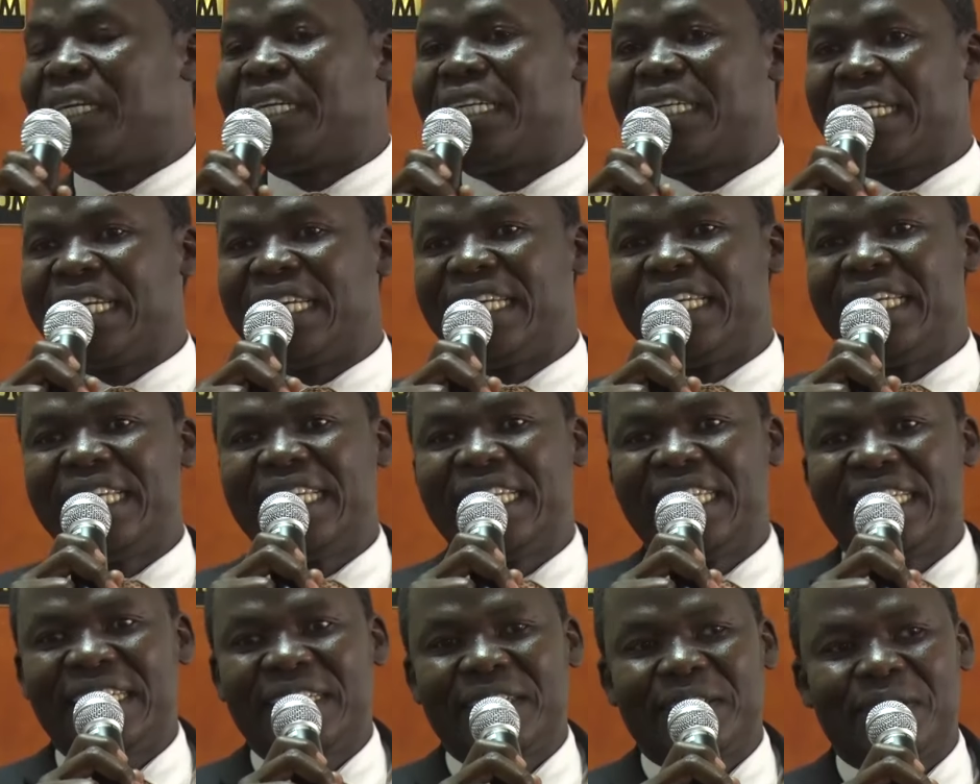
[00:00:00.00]
We
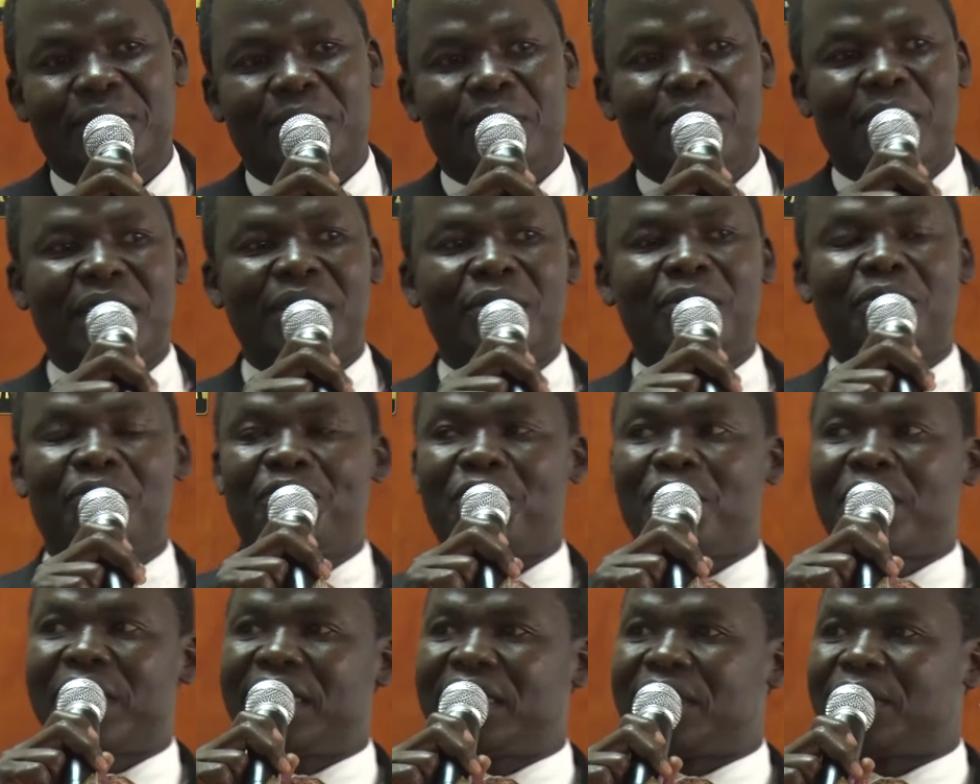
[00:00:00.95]
really want to
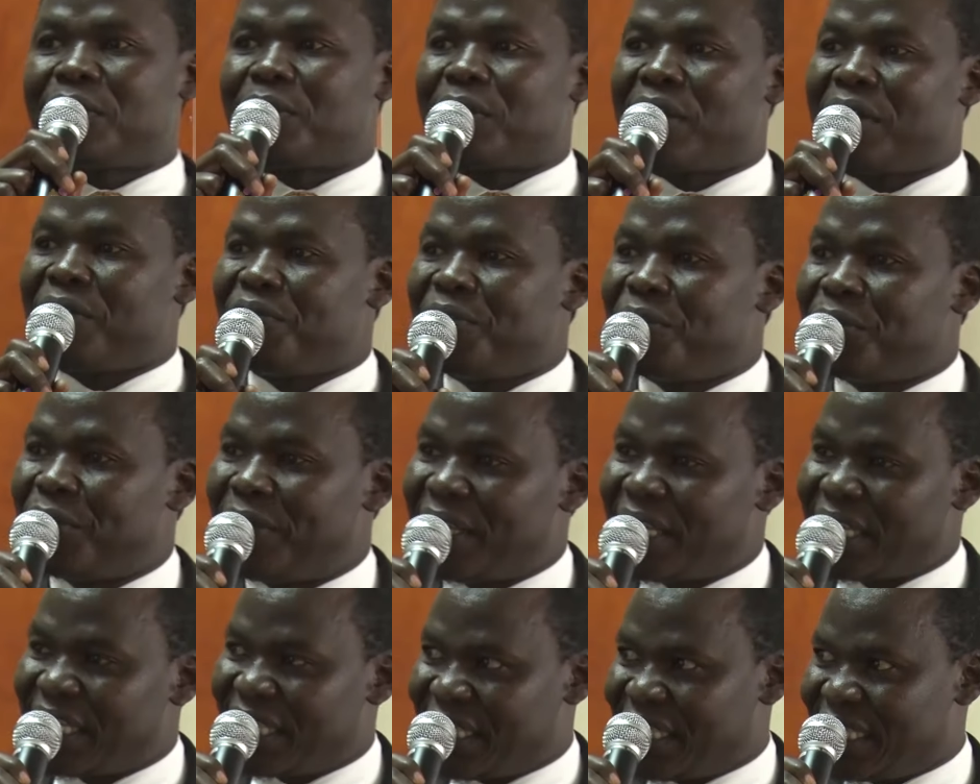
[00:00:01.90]
focus on a few
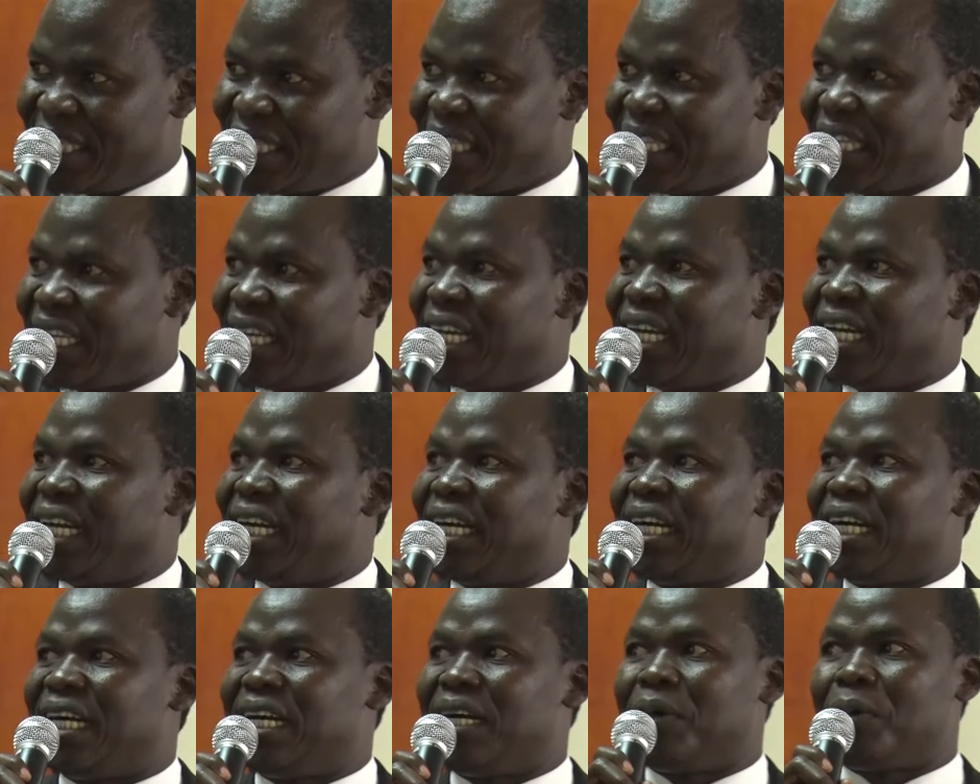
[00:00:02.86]
things.
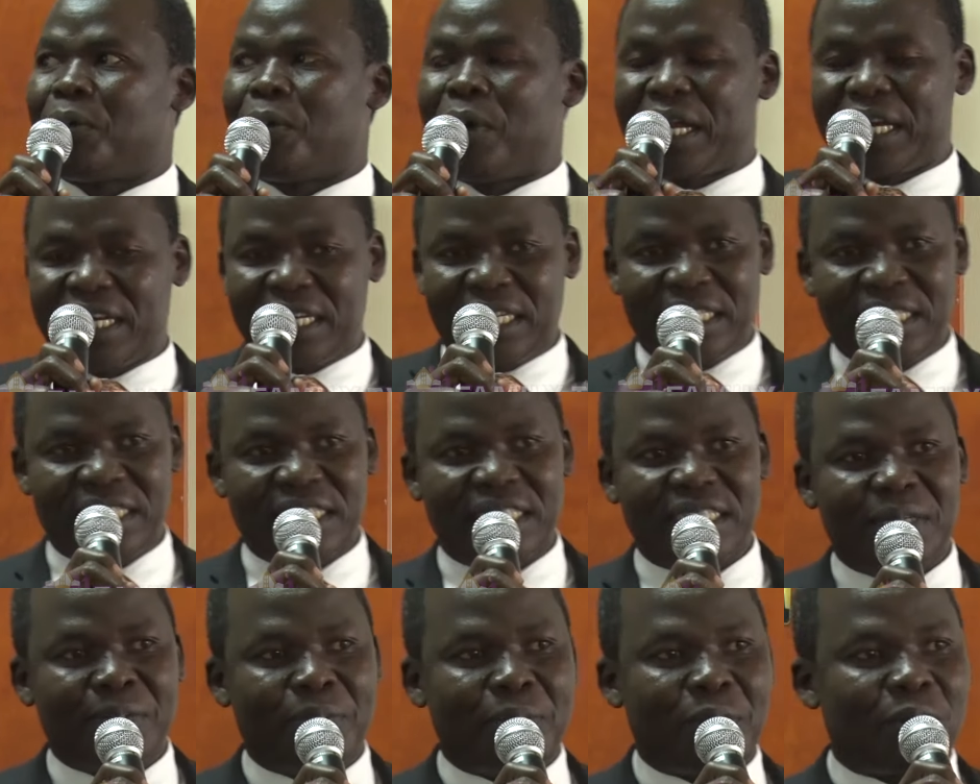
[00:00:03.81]

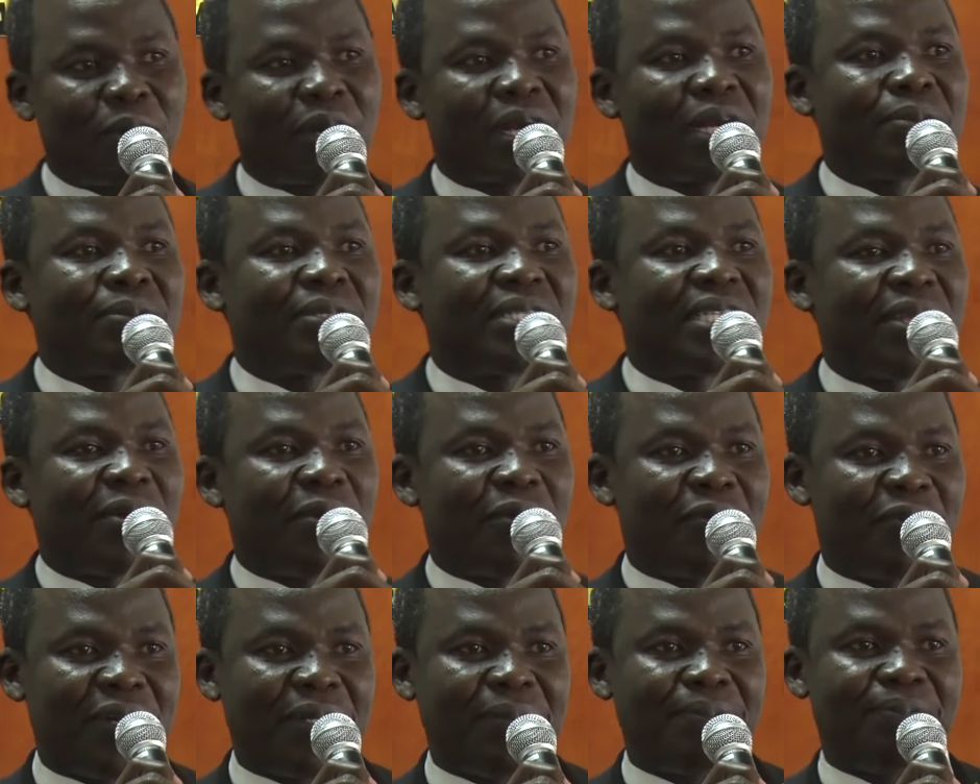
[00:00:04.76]
One, the programs they
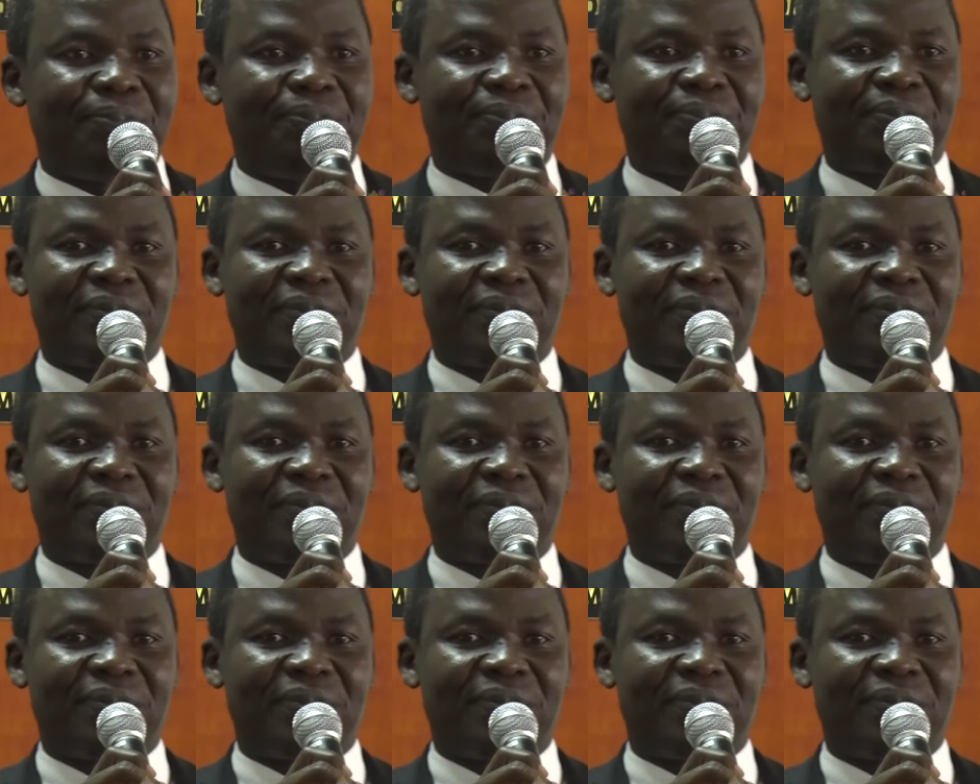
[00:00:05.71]
offer.